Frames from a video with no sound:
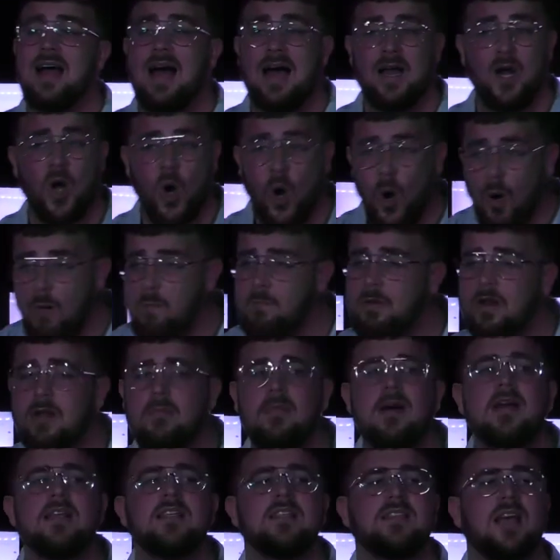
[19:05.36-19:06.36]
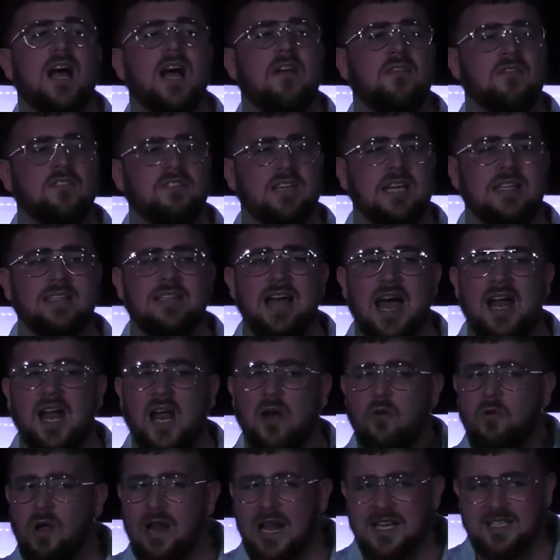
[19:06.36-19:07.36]
and humble myself and say, Dad,
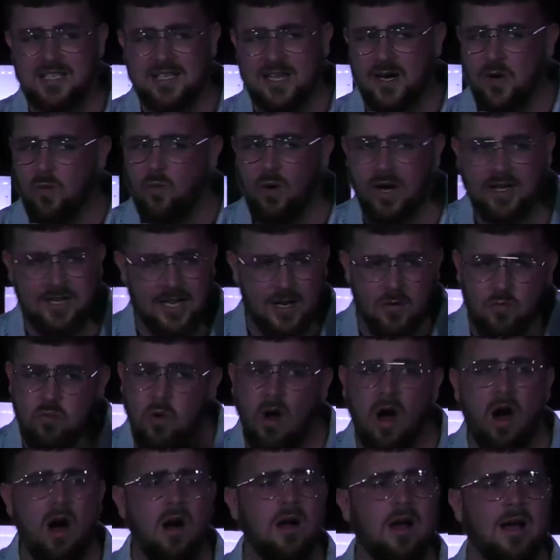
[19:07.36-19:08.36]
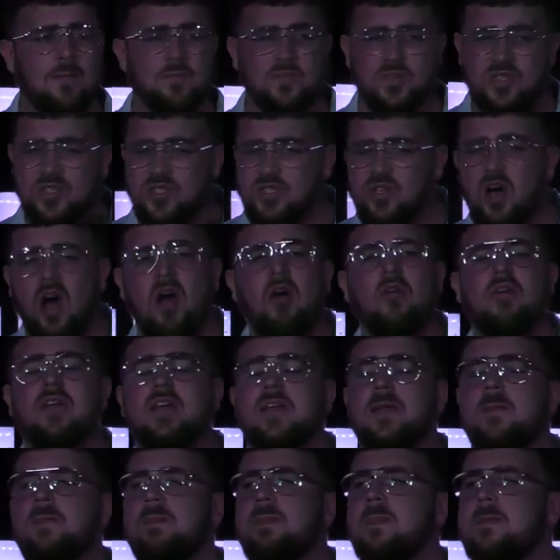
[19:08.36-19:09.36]
I realize I did wrong. I'm
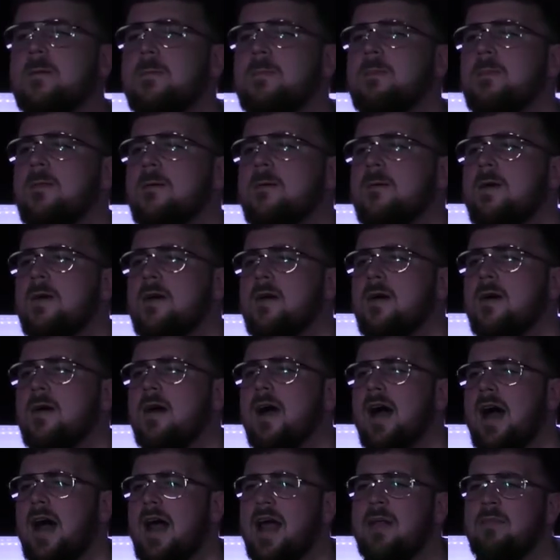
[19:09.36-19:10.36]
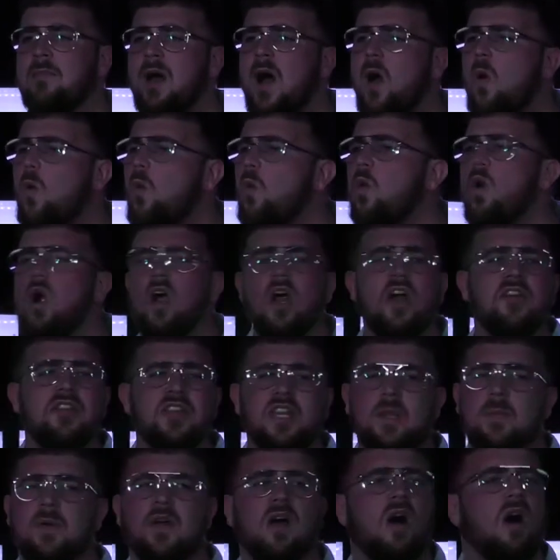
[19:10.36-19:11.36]
sorry. I'm not
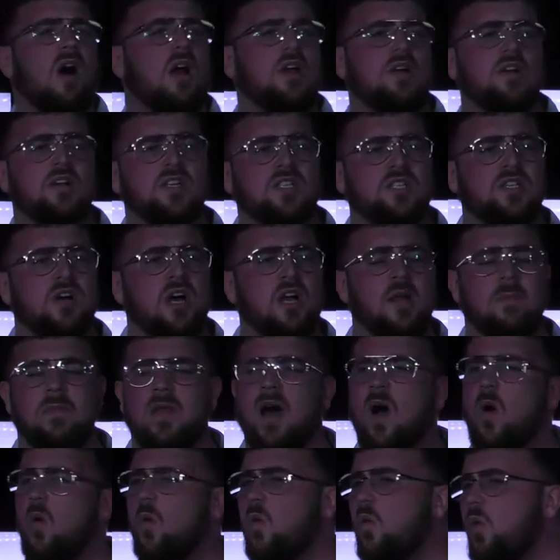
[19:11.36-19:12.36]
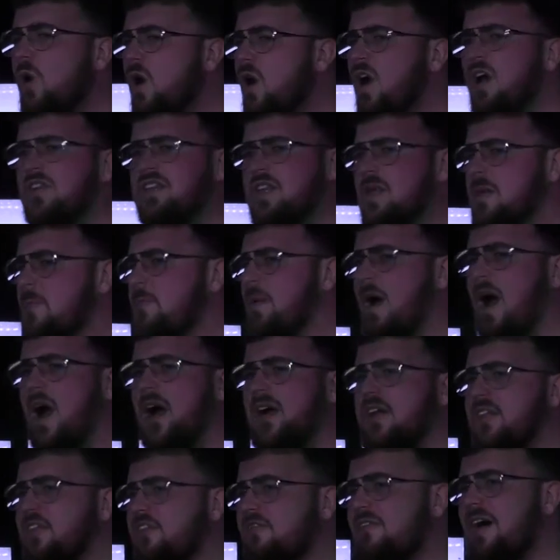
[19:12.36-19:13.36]
worthy to be called your son. I'm not worthy to be part
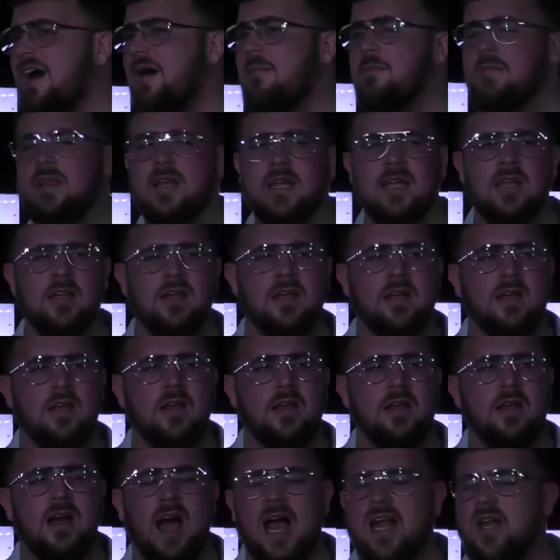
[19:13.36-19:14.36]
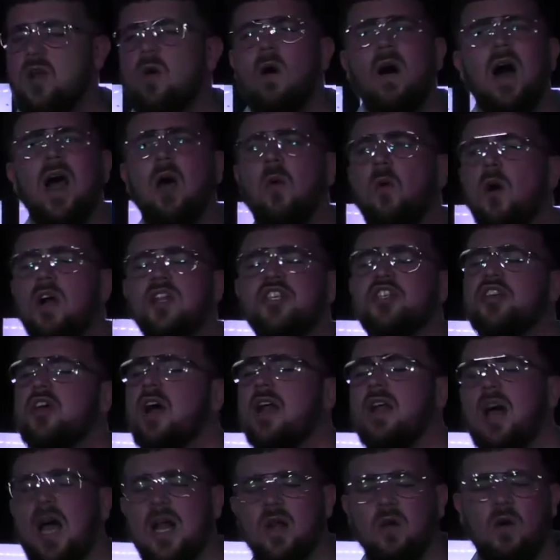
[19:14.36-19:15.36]
of this family. I know I want you,
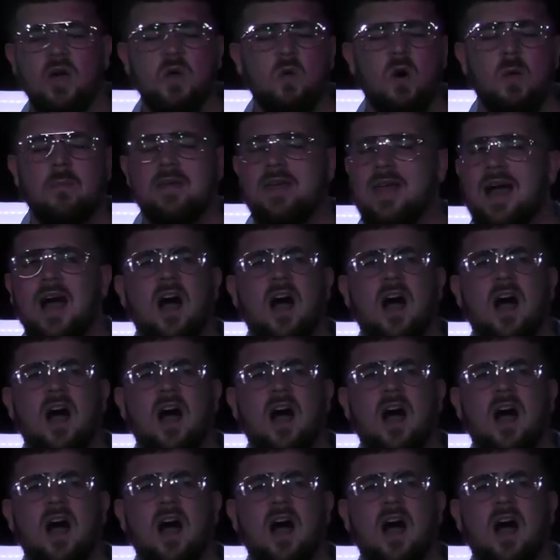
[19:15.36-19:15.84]
and I know you want me